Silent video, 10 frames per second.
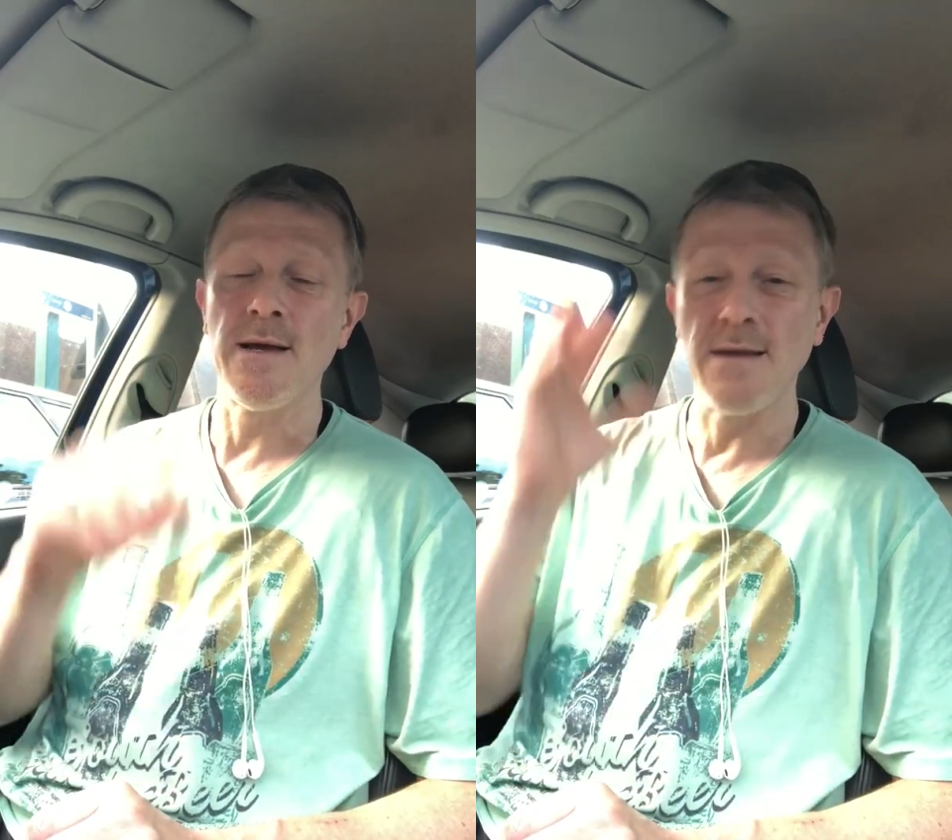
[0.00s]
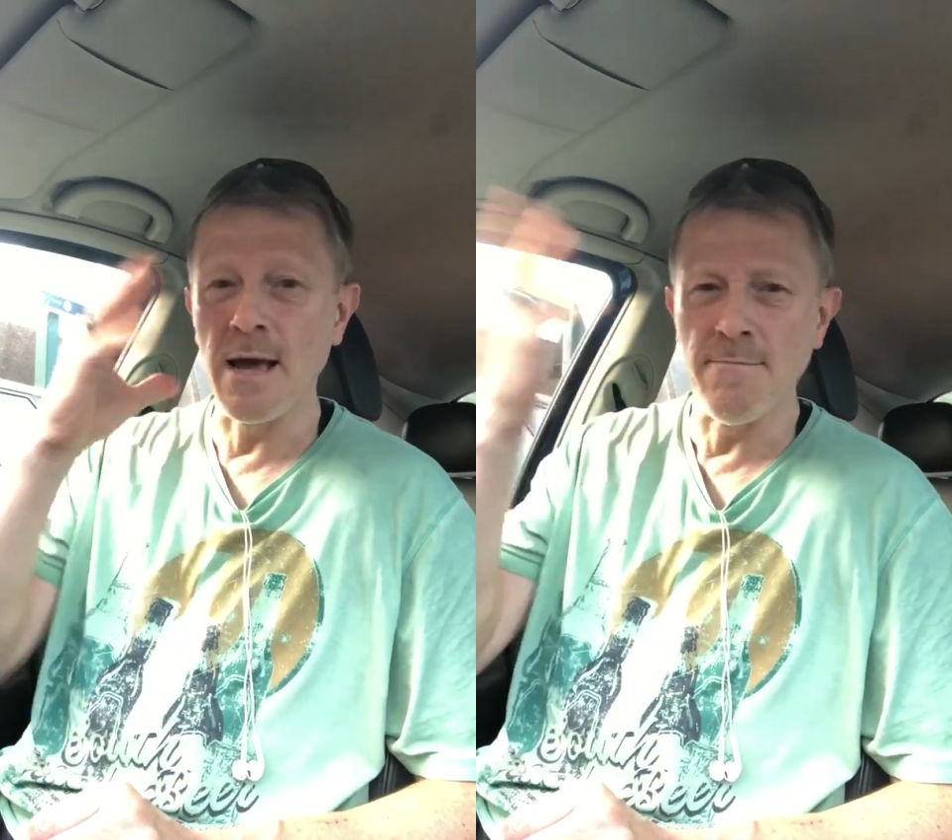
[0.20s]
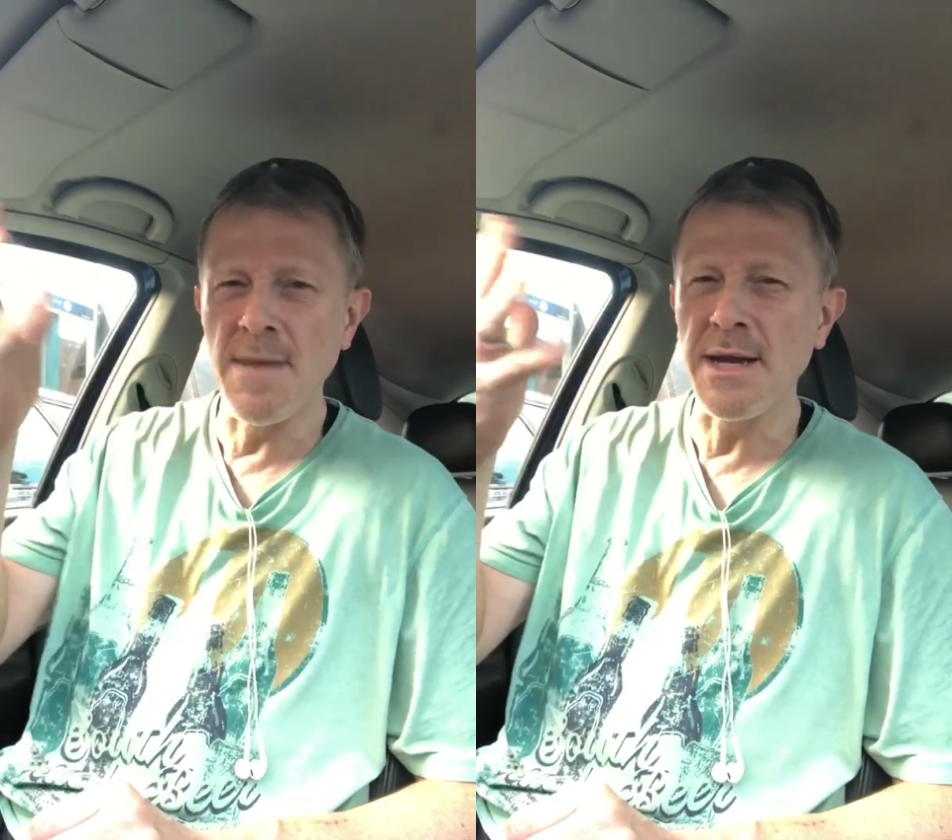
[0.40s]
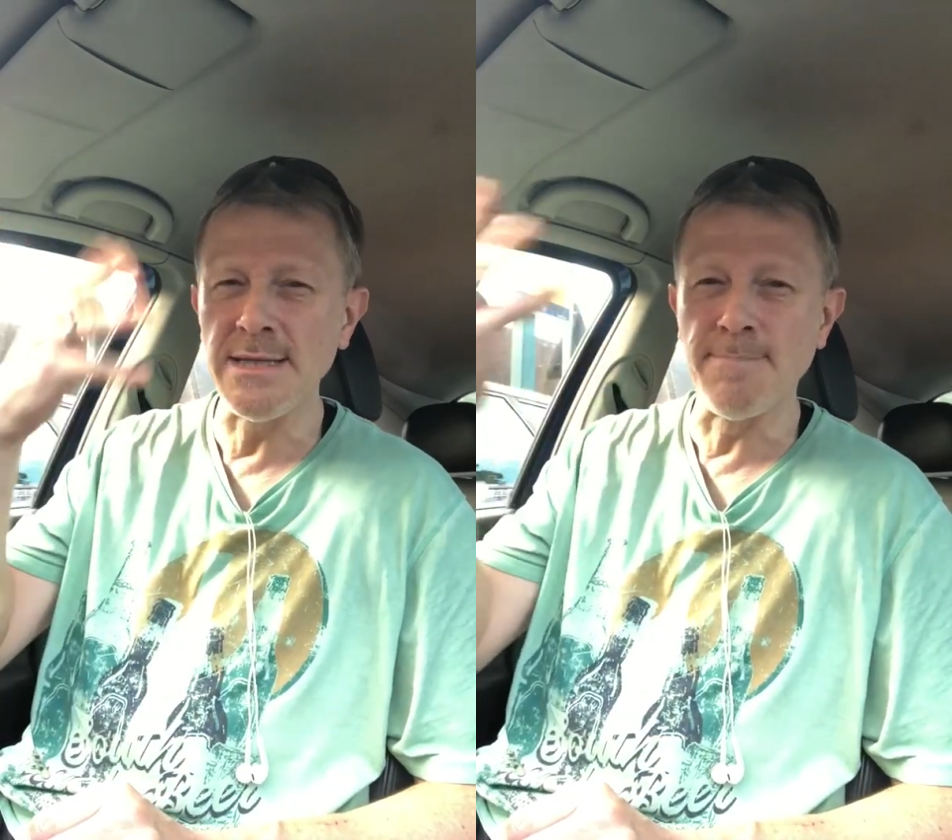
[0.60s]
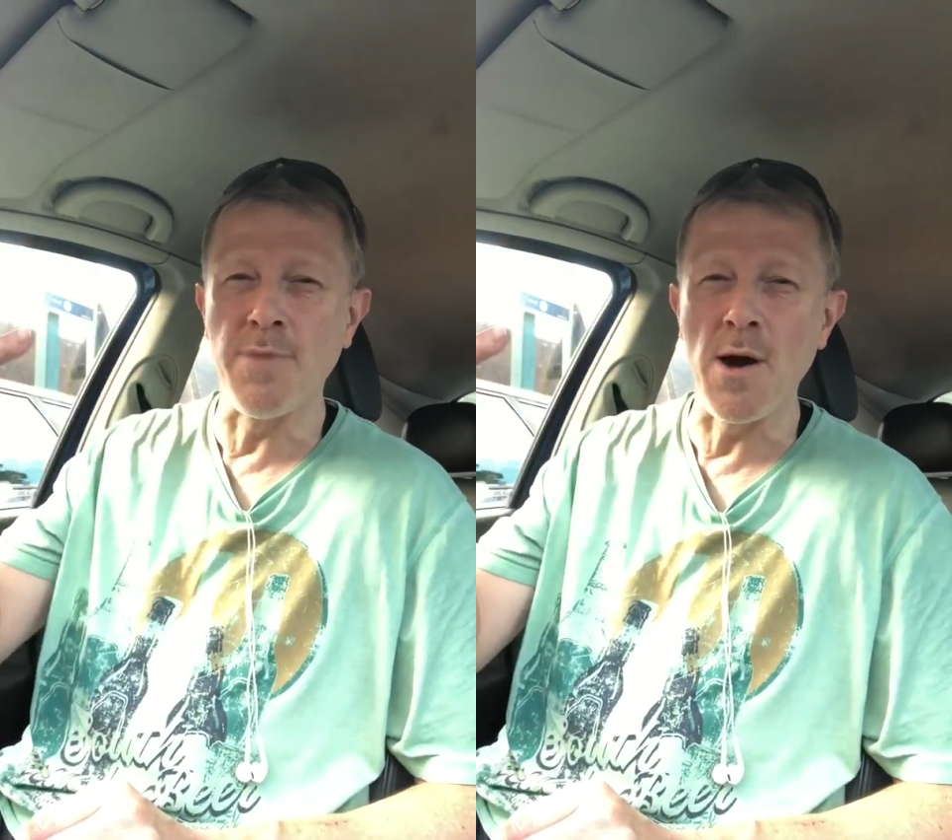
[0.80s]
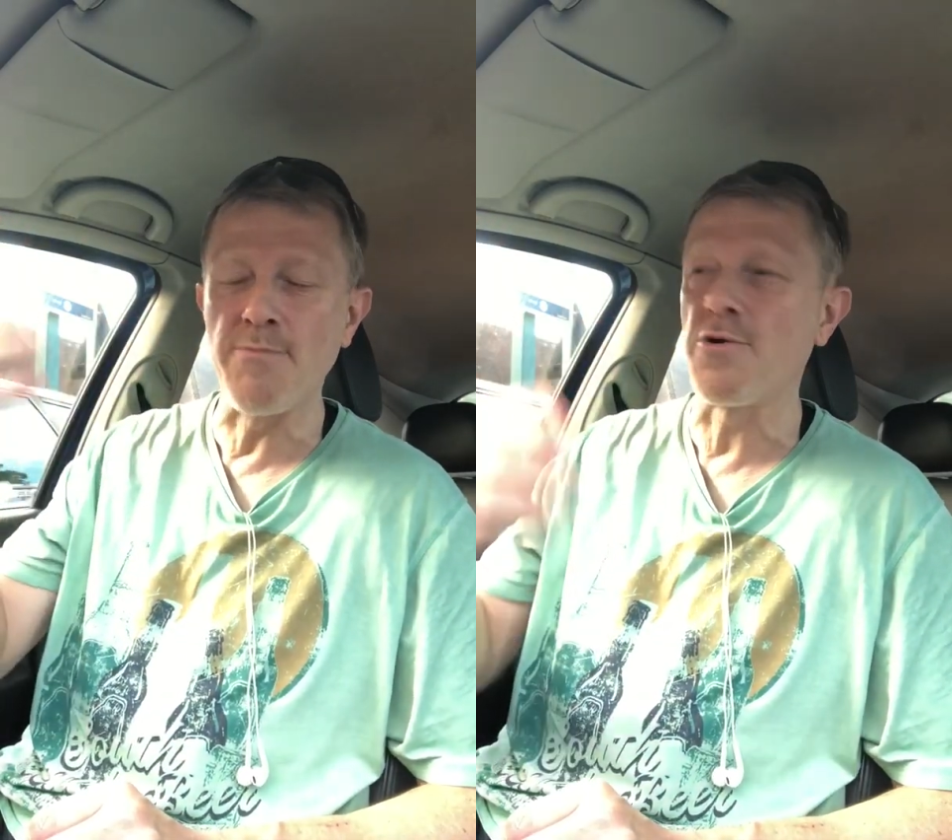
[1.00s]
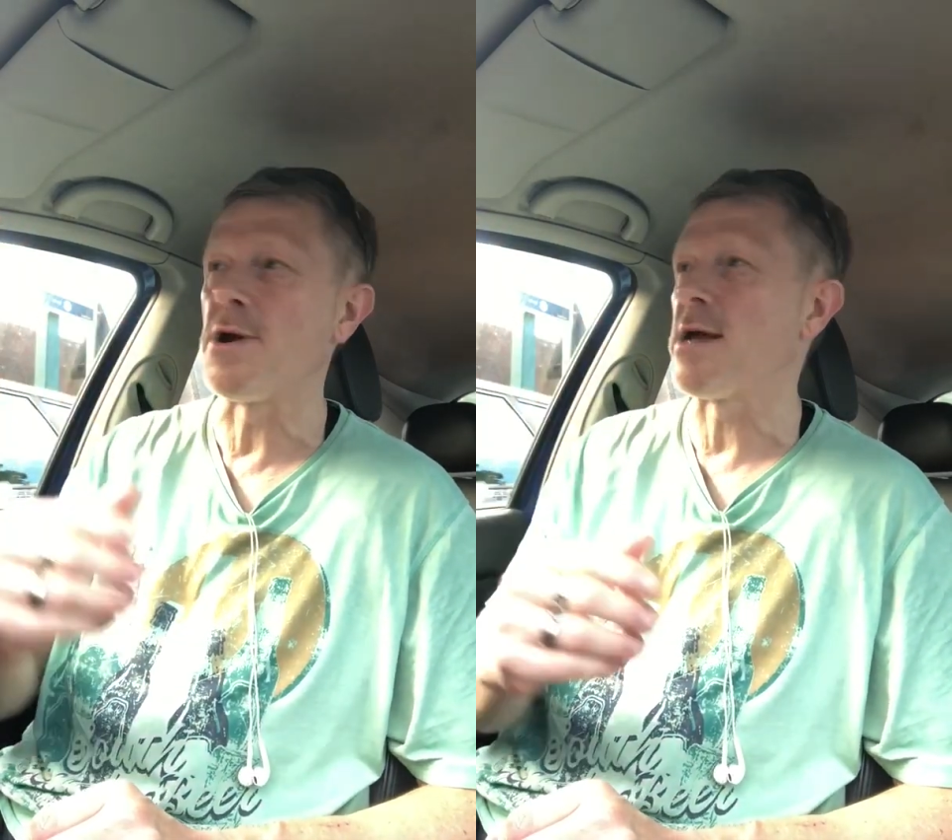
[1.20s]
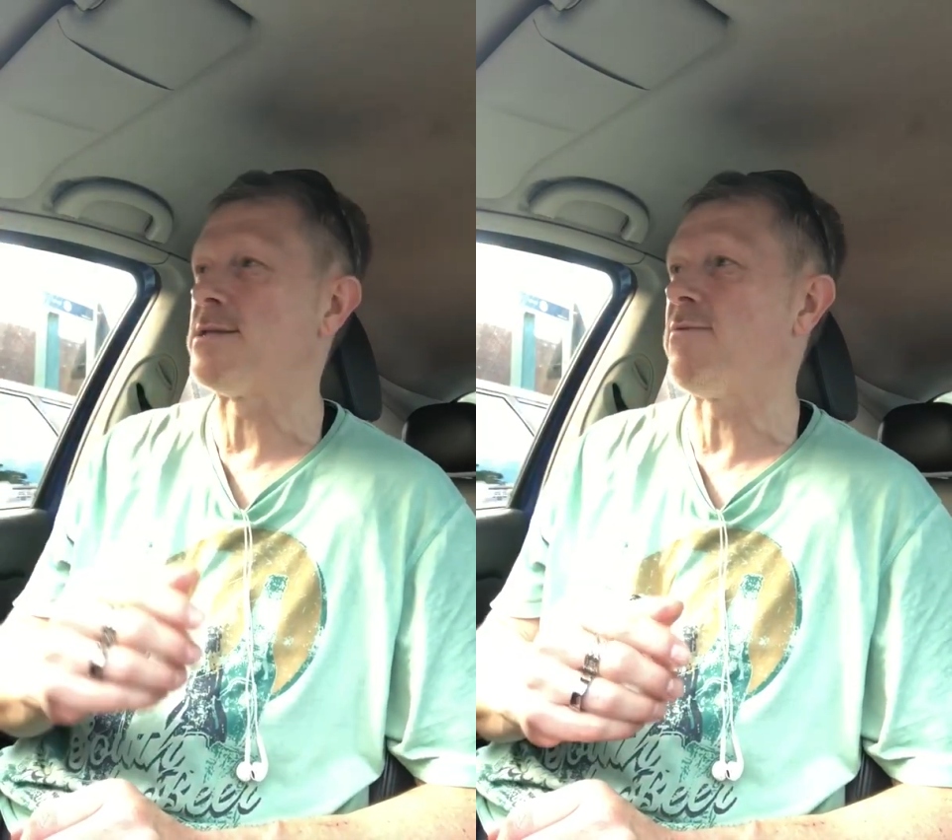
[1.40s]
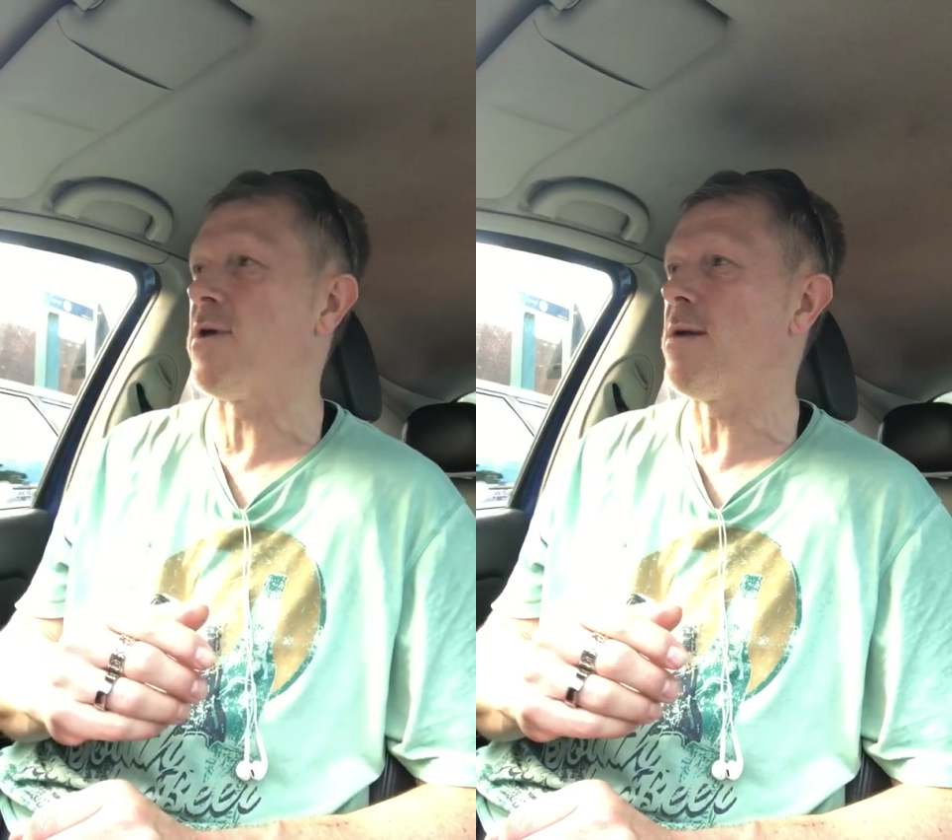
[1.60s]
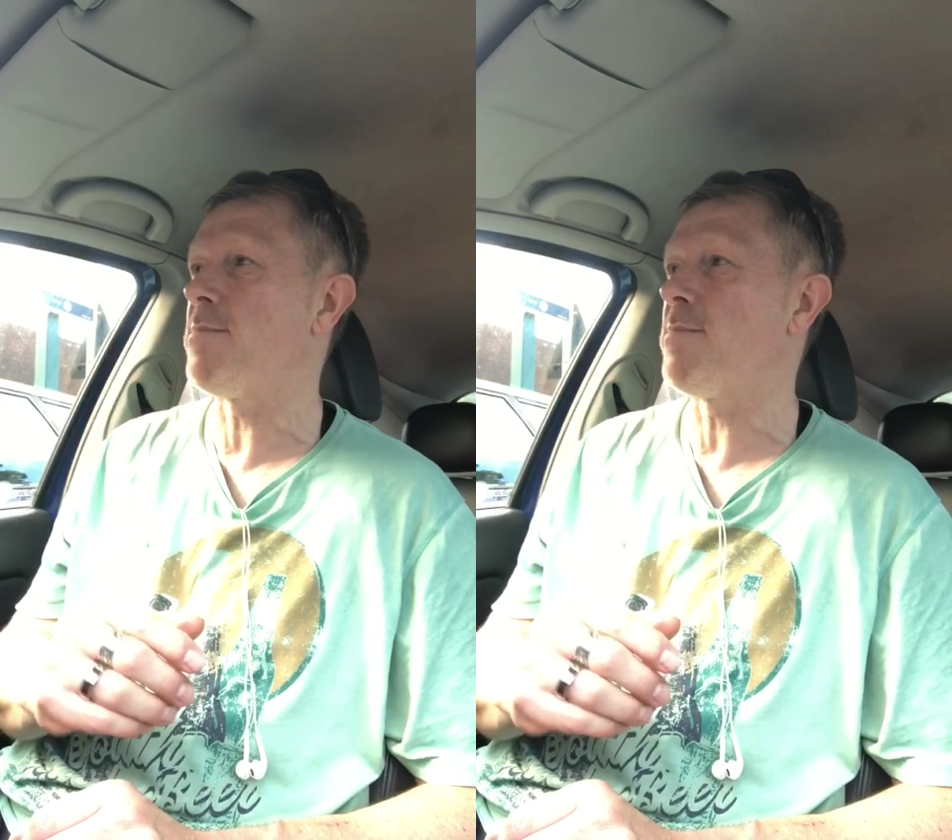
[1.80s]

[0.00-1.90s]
money's a byproduct of it.